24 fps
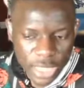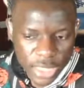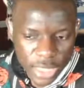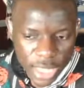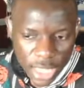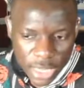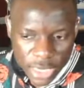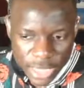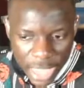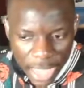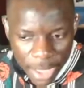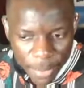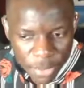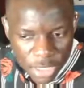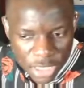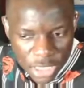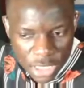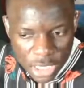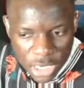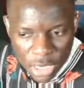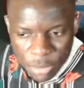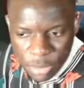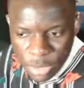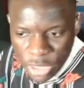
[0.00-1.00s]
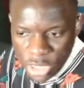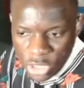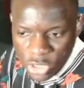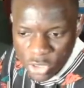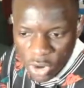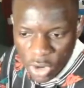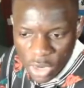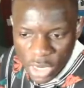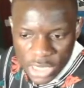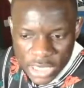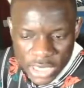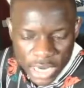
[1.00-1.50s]
that Kamish is gonna be the
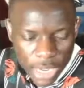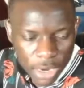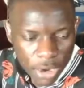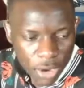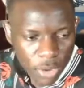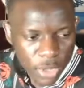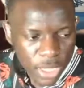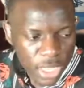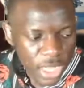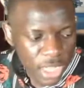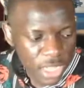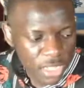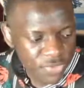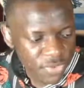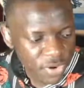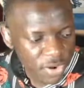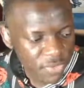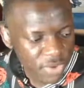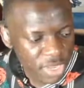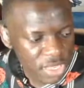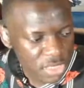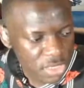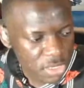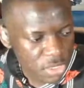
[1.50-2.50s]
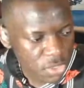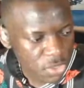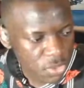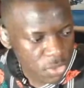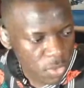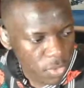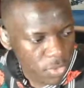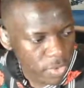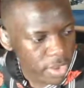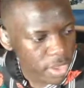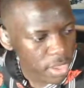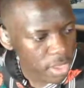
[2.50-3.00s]
strongest shadow he gets for the rest of the
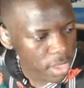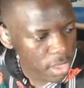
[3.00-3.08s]
story.